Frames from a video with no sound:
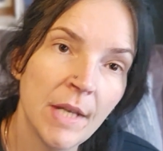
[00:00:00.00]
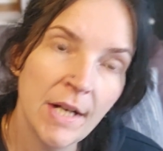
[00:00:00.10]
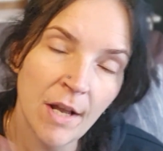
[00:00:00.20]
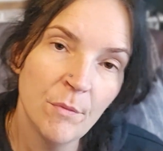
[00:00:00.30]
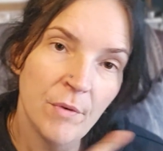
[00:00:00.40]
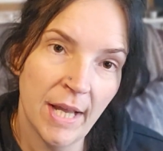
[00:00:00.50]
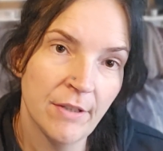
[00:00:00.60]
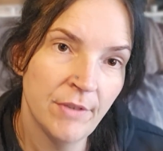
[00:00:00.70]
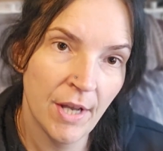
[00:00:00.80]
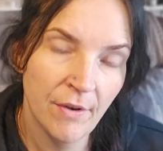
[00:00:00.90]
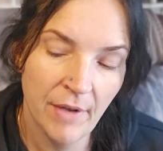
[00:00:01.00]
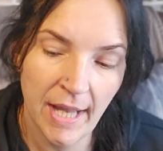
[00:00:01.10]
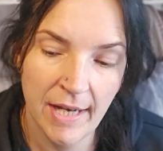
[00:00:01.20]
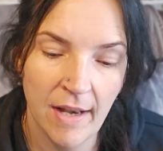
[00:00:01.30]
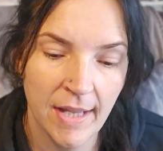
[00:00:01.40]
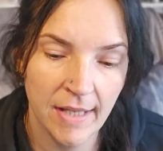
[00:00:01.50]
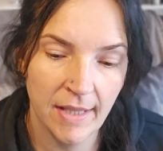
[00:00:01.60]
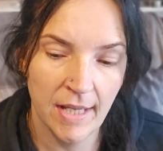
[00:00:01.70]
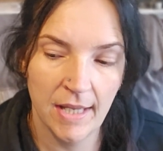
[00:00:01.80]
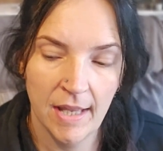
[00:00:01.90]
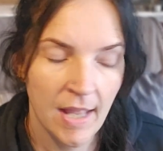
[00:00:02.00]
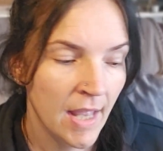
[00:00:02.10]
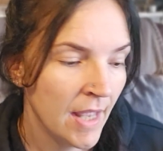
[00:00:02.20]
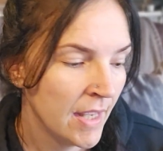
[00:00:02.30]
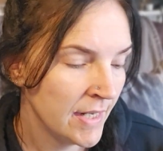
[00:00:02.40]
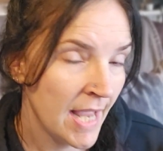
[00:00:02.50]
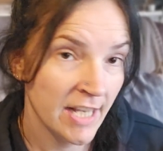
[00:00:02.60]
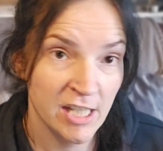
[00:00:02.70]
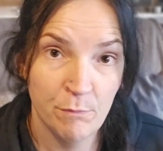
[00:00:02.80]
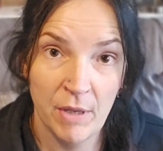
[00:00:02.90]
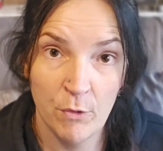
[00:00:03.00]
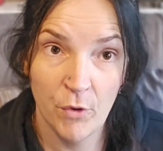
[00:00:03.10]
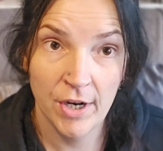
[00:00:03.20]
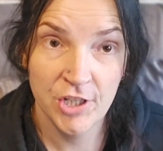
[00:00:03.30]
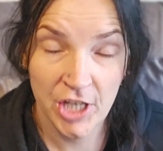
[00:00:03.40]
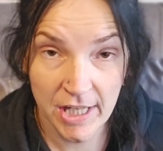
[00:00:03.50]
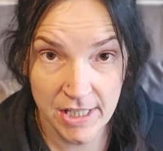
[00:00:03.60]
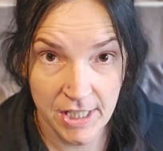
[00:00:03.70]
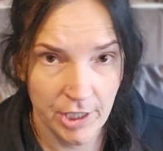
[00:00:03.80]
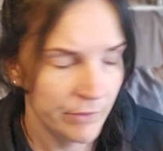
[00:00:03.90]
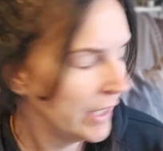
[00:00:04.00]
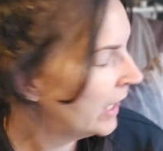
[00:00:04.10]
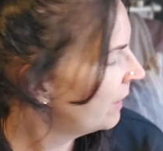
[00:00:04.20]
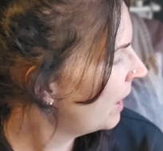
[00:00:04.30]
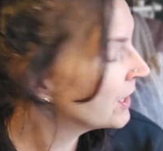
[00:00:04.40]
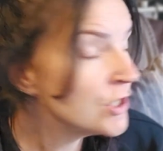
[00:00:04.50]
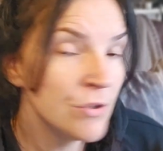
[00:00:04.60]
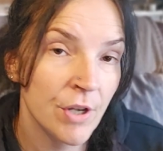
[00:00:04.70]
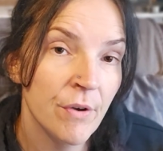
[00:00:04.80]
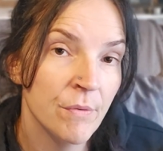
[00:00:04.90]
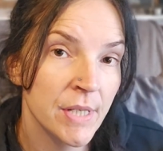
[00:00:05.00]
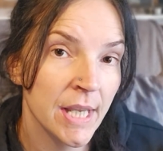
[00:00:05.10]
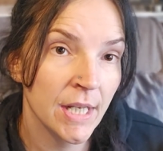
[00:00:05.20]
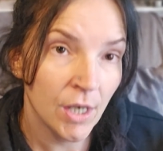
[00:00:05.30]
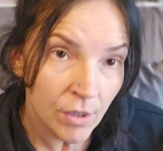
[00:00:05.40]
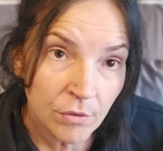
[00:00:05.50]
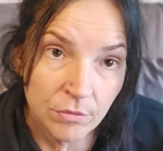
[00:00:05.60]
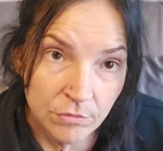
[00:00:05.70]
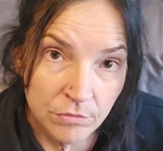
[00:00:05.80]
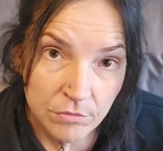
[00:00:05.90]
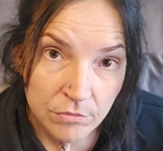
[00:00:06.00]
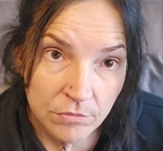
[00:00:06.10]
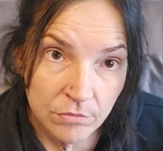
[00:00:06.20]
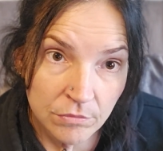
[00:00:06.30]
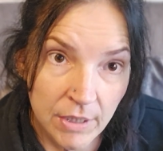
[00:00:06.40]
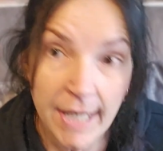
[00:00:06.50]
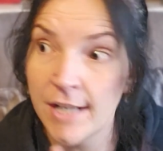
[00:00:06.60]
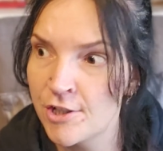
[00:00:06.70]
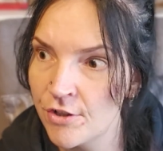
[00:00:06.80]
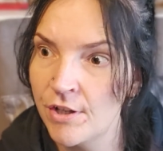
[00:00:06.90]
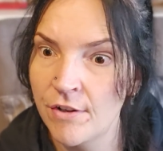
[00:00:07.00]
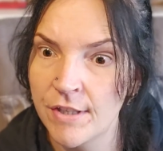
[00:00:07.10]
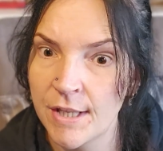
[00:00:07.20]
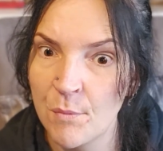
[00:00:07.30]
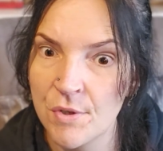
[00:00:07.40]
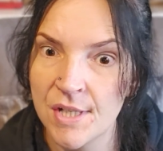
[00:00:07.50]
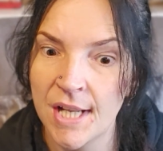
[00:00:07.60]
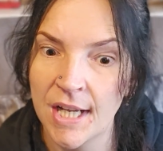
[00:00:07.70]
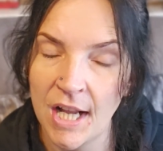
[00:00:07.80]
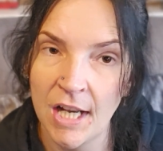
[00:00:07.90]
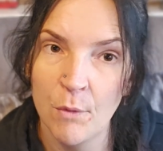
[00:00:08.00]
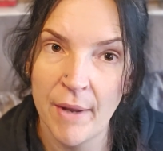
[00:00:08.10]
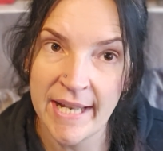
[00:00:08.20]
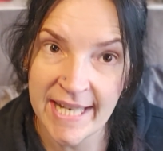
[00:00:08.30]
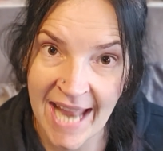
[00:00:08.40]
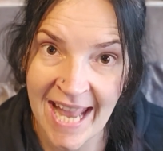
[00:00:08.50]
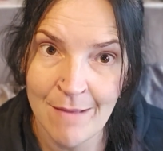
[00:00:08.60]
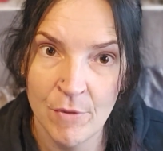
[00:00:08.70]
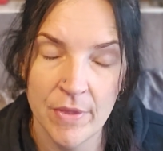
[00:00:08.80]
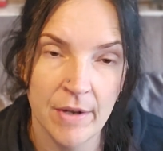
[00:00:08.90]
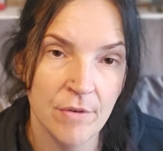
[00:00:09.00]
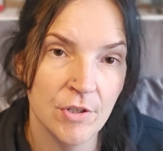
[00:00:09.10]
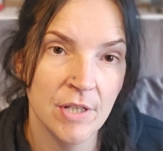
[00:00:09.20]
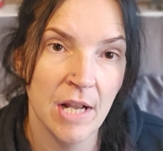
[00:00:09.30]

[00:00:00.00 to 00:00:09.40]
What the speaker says: then I will let you know in like the next bit where I chat to you. I do know it was King Cole. And I do know that there wasn't a colourway name on there. It was